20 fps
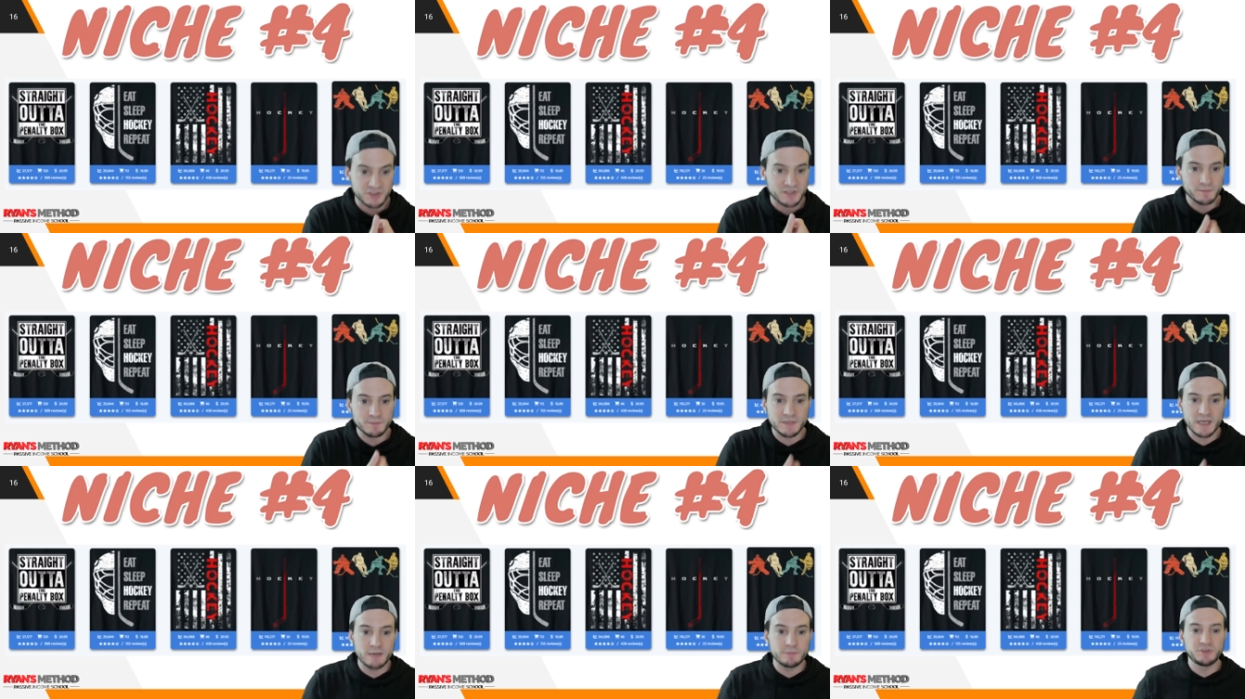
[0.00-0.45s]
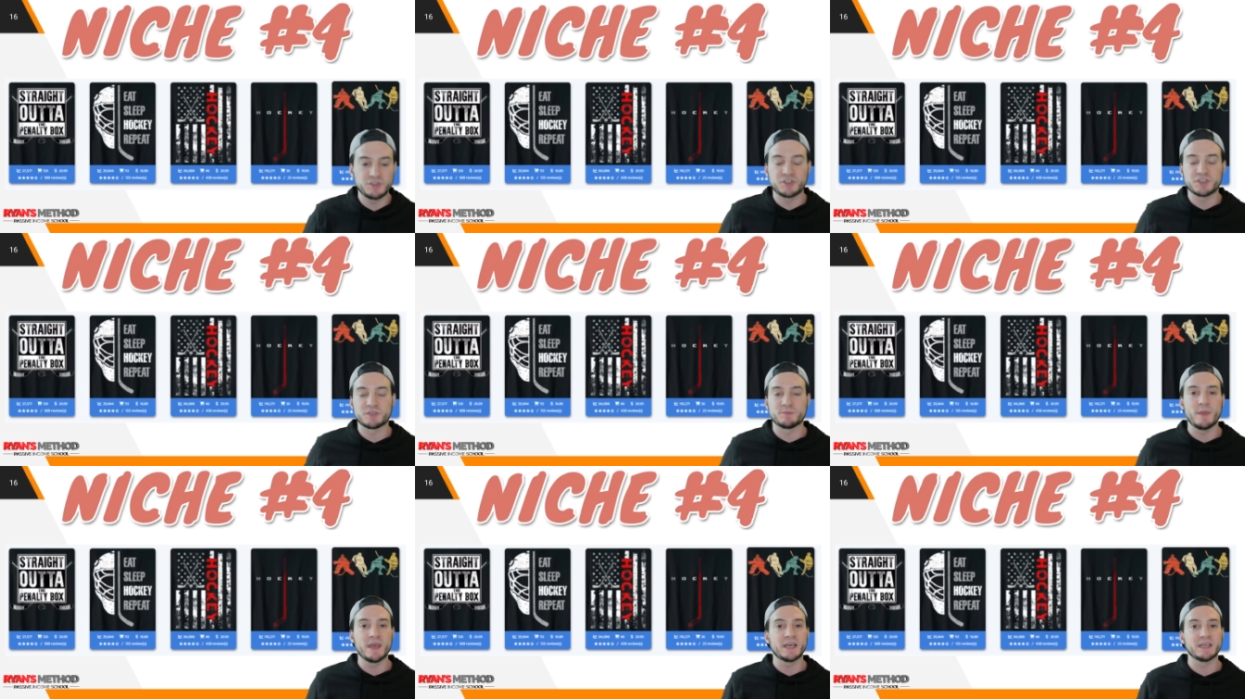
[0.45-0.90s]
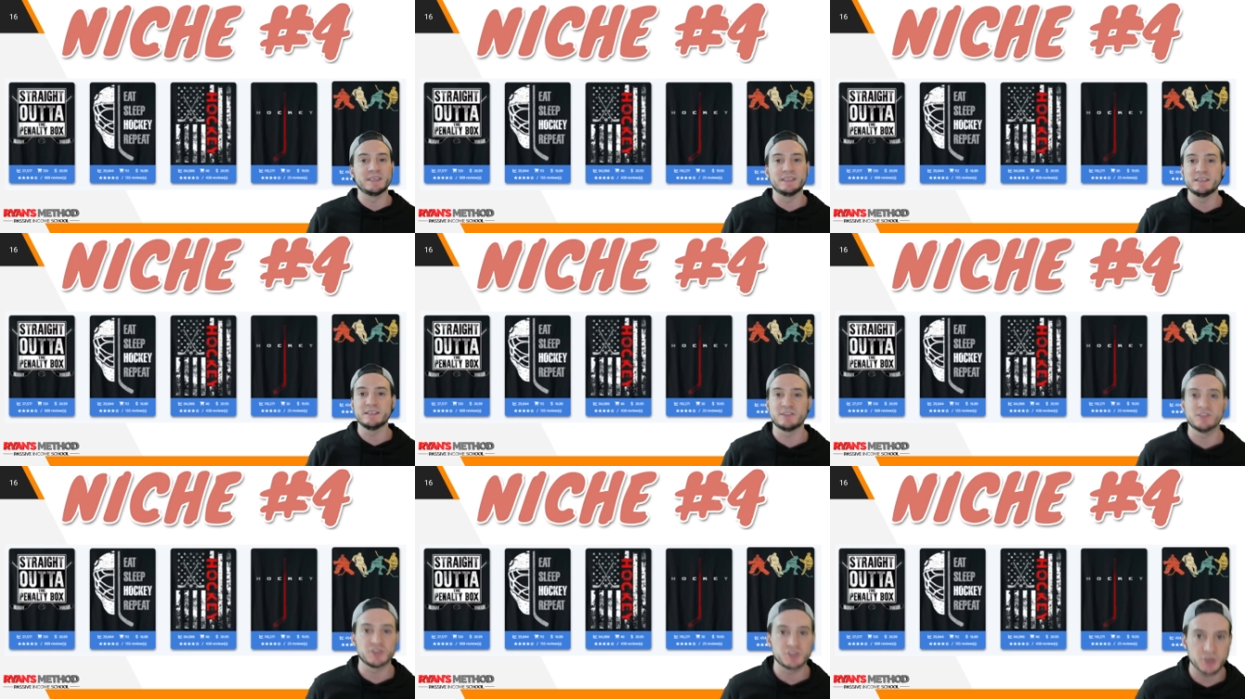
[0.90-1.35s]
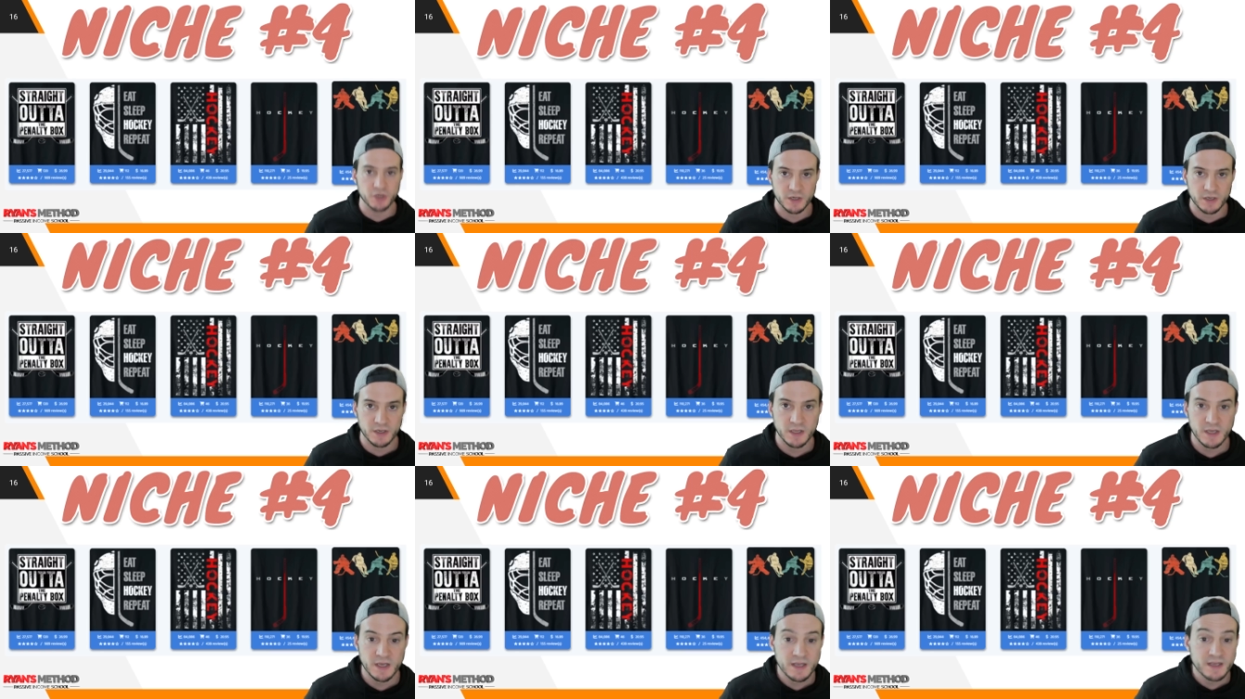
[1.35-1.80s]
Sometimes you just make a decent
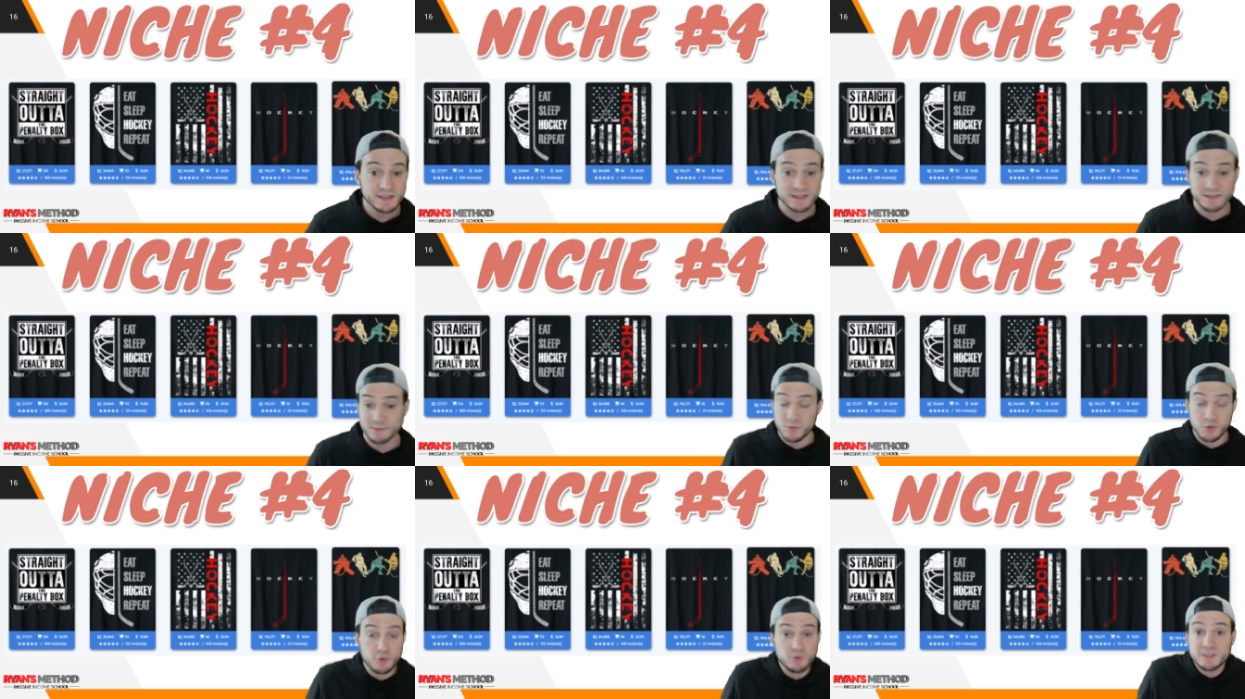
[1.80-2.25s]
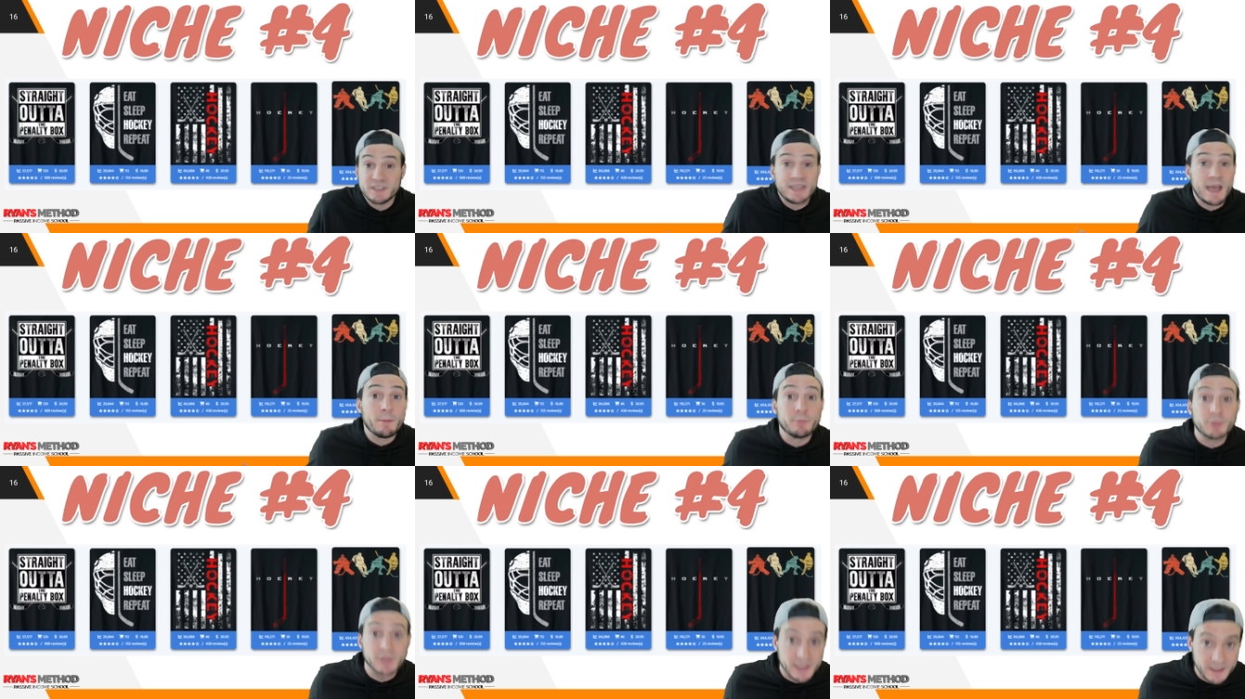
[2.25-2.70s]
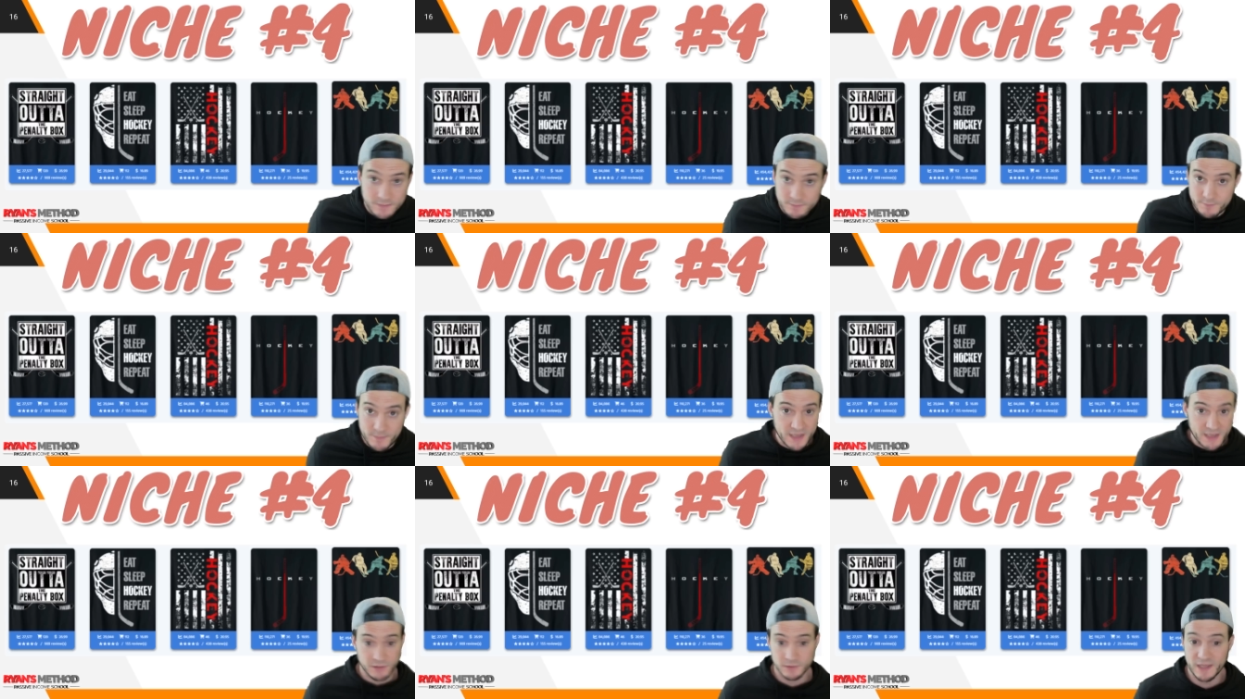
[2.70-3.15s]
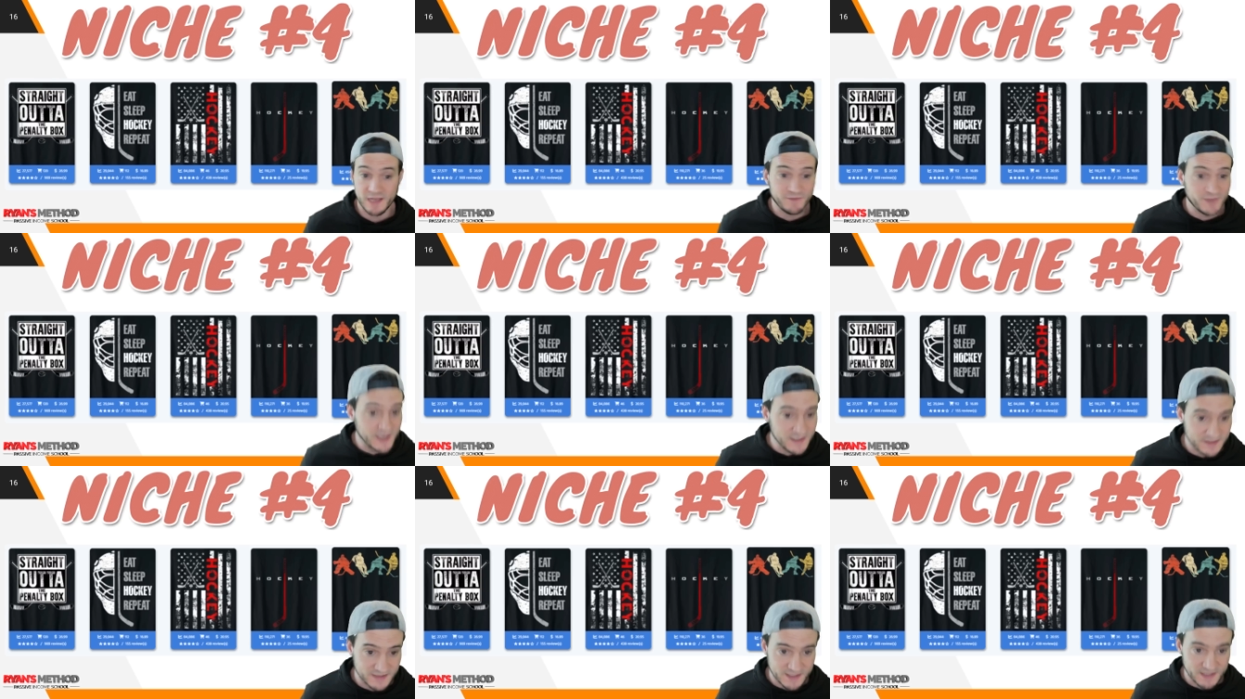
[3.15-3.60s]
shirt, use a template, make your life
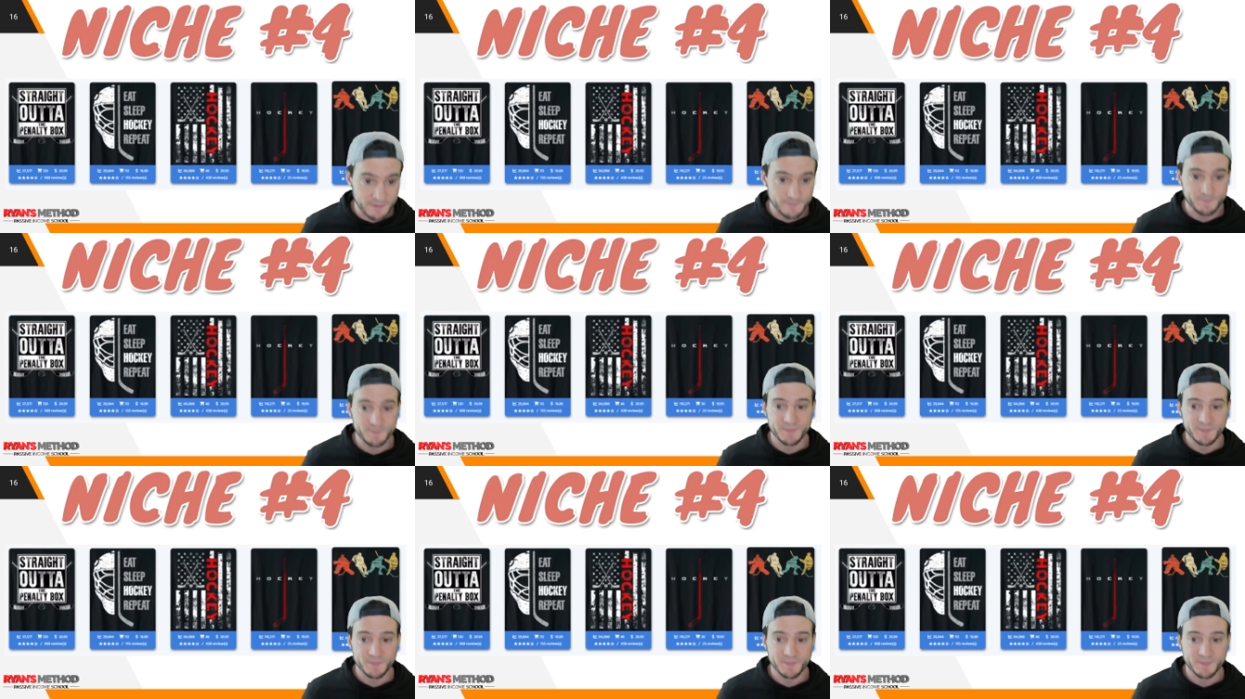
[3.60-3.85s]
easy,